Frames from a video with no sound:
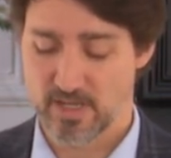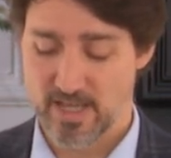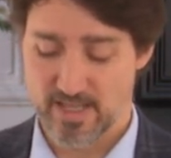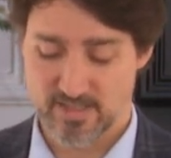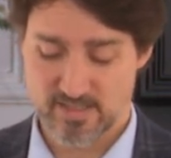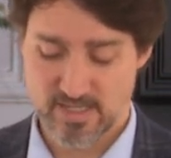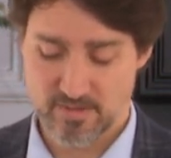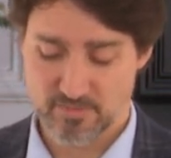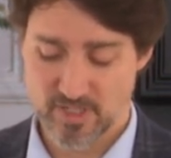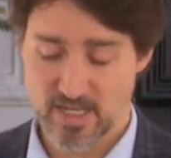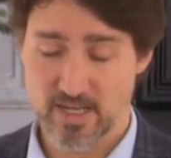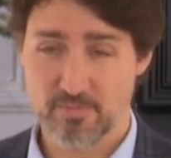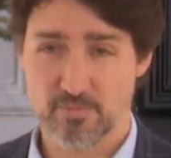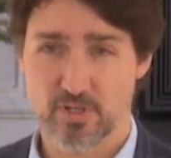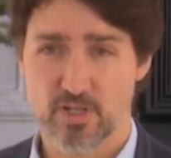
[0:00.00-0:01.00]
At the same
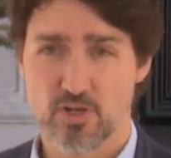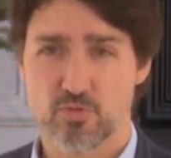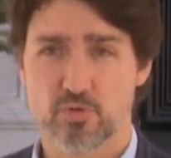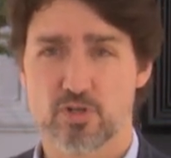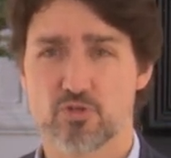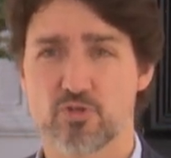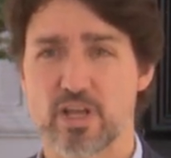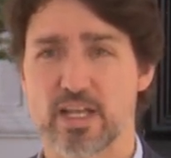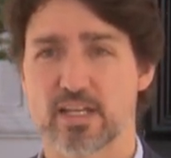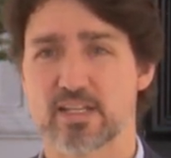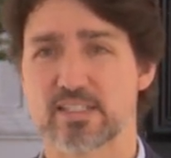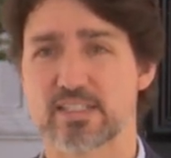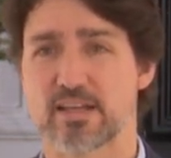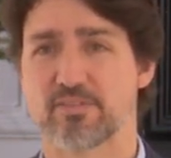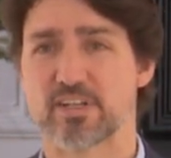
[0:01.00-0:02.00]
time, we're
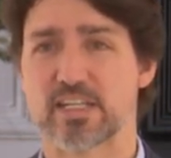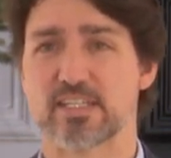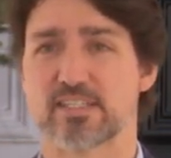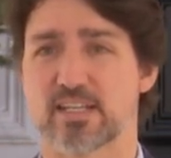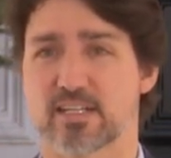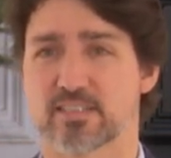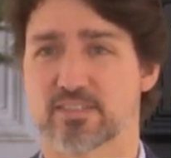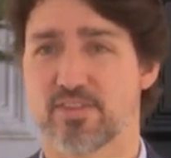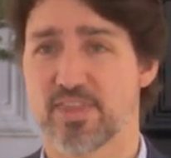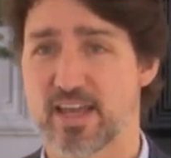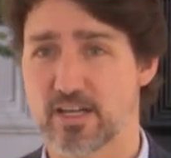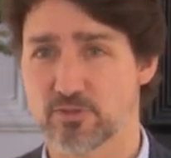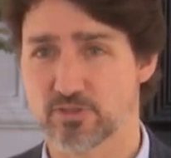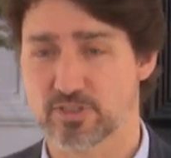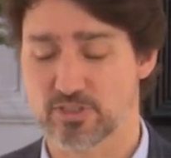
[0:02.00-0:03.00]
creating
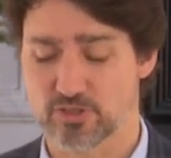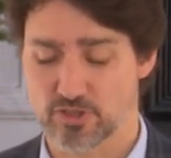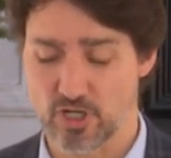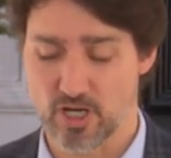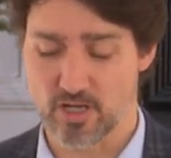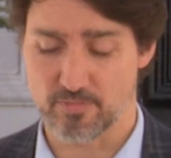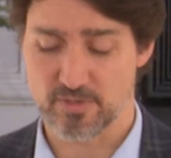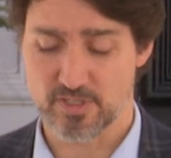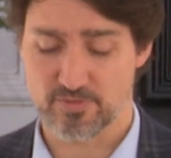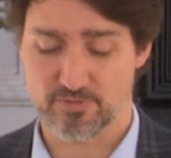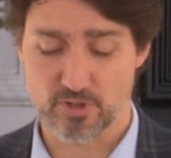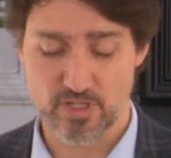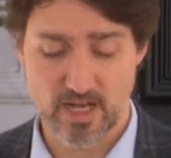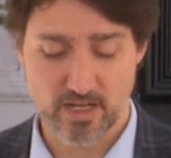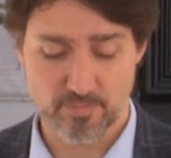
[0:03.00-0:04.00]
76,000 jobs
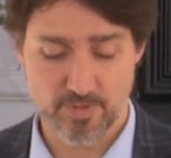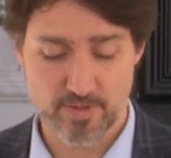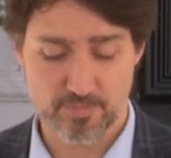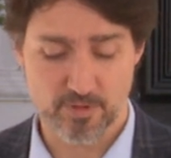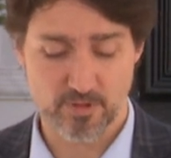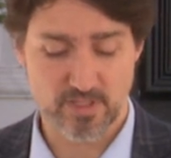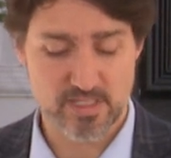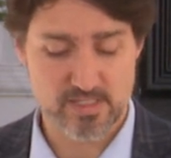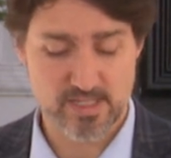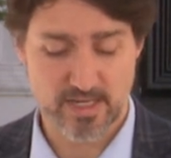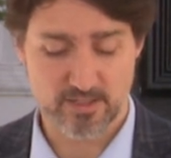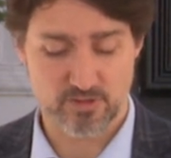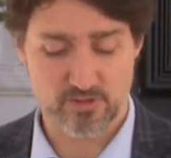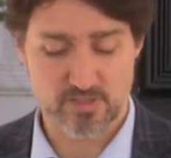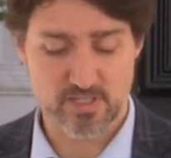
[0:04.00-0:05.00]
for young people in
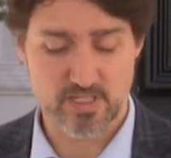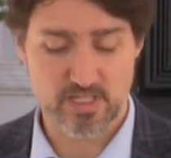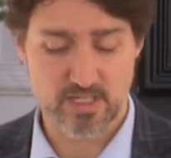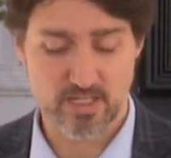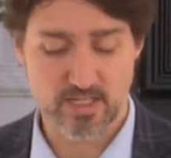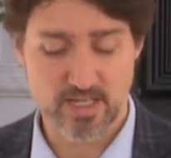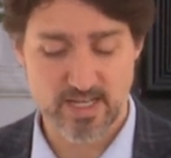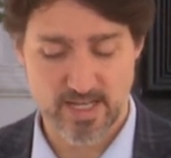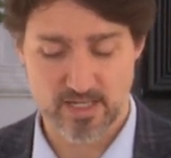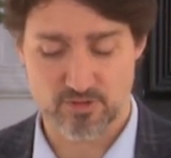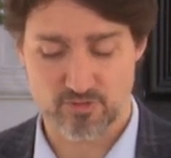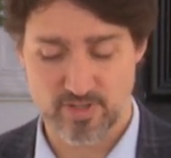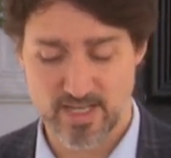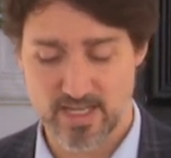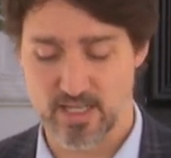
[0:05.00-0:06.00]
sectors that need an
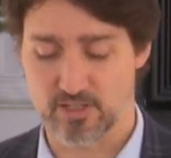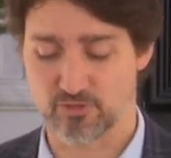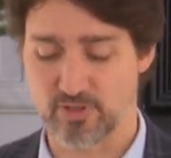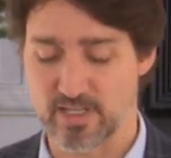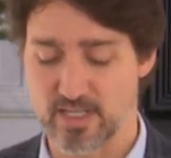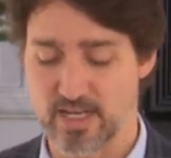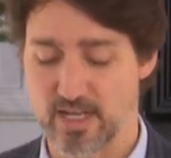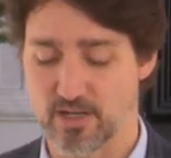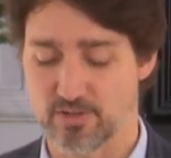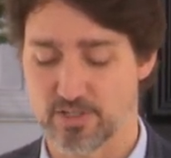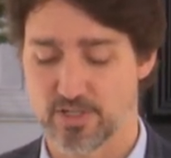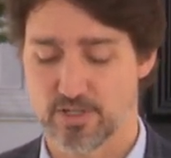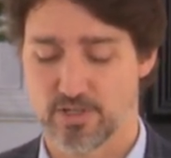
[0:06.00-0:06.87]
extra hand right now